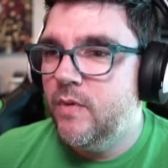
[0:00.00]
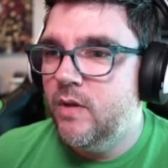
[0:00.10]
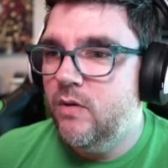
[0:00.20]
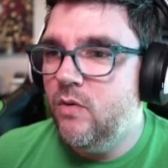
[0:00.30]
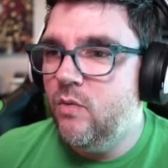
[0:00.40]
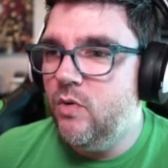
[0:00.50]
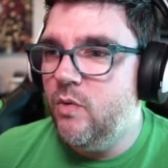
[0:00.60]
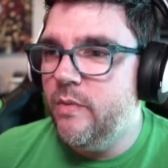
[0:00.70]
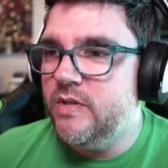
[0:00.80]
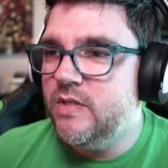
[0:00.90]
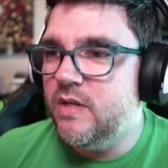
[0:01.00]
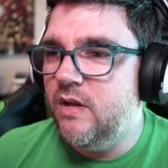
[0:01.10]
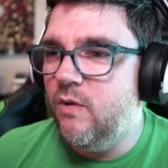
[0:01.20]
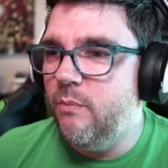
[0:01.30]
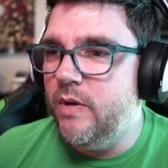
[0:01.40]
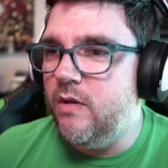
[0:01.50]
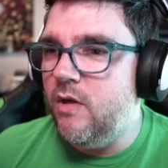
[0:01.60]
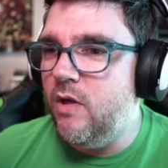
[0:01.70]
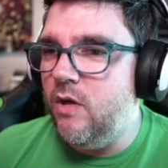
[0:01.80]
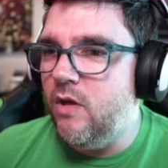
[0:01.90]
You you must help me.
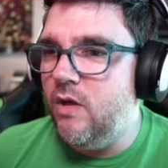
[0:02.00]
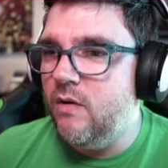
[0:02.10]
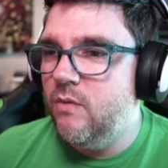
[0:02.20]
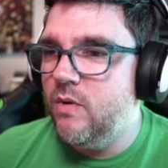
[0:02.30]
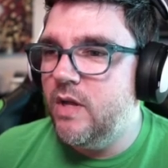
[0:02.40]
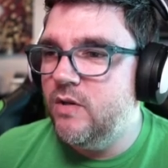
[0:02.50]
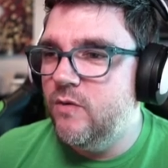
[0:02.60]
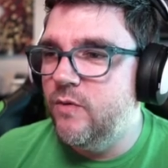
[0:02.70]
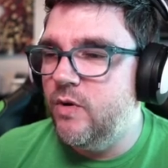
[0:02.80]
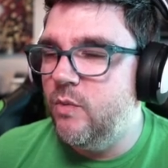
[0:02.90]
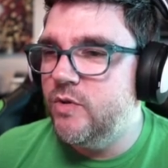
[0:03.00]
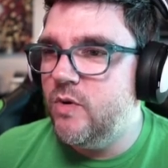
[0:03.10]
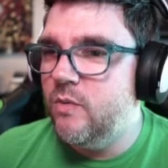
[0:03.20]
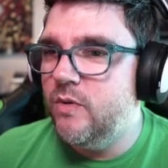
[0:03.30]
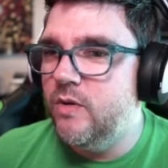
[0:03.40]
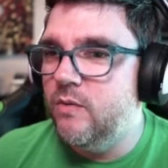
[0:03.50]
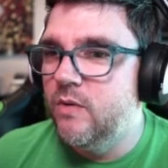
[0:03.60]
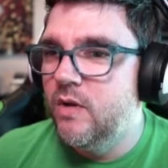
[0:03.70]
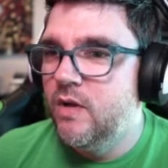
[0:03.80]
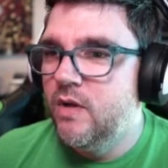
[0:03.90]
what can I do for you? What's wrong with you?
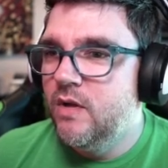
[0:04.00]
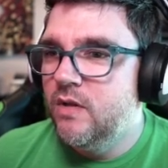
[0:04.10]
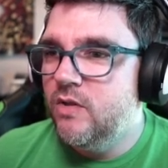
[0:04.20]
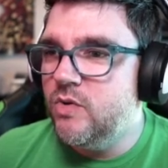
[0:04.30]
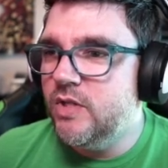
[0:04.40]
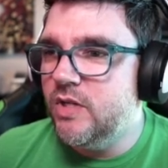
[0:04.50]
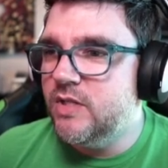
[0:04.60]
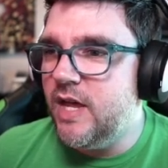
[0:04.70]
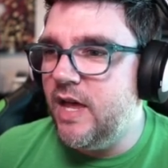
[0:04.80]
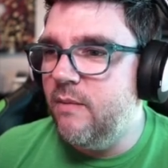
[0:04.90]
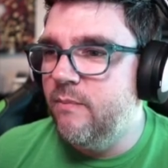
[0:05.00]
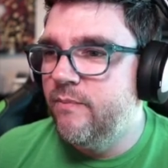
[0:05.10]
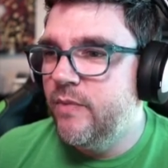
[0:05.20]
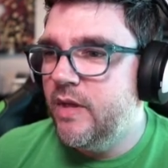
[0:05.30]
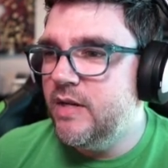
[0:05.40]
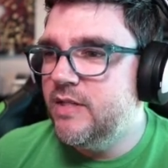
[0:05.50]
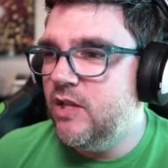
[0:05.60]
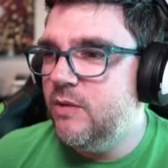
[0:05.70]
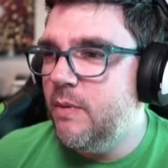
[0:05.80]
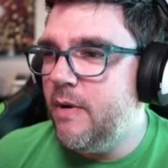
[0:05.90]
There's little time. I
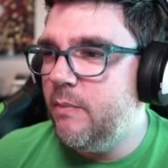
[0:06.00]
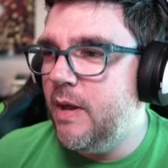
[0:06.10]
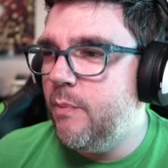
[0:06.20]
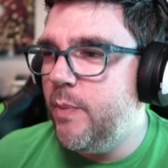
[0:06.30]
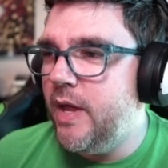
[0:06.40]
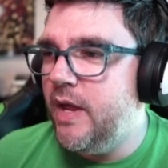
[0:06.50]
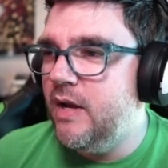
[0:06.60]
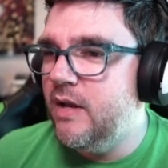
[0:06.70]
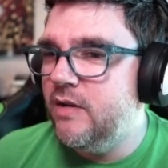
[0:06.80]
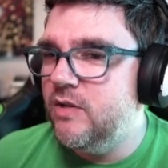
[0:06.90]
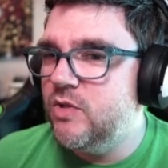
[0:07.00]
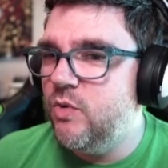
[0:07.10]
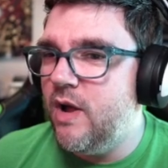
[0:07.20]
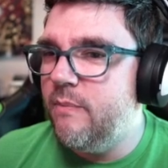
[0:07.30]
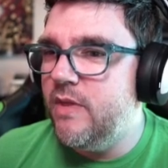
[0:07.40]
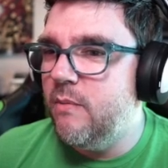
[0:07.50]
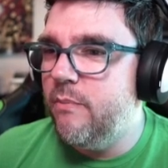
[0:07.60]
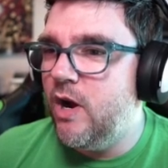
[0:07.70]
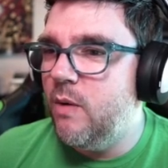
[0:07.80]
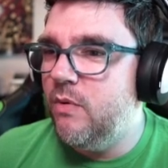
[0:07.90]
tell them about my pain. I describe the
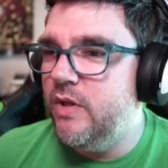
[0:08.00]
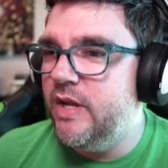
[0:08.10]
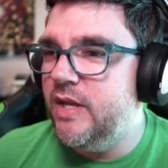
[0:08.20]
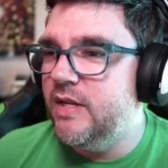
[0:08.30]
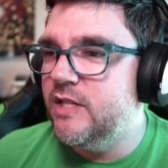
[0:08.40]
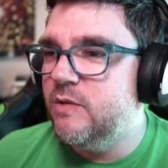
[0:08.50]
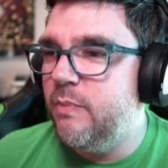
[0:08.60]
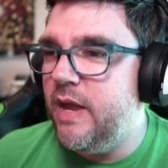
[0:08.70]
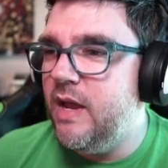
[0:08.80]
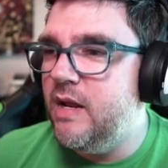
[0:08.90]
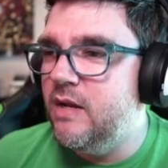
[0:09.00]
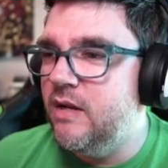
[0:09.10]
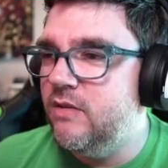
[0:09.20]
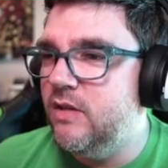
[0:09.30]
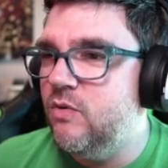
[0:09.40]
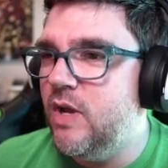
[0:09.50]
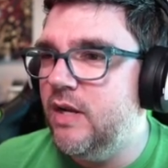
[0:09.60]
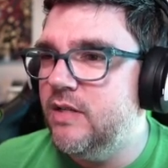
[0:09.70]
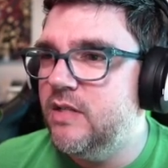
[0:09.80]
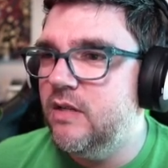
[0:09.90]
unbearable and endless pain, yet they do not
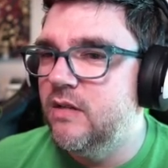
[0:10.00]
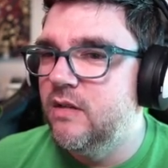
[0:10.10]
listen.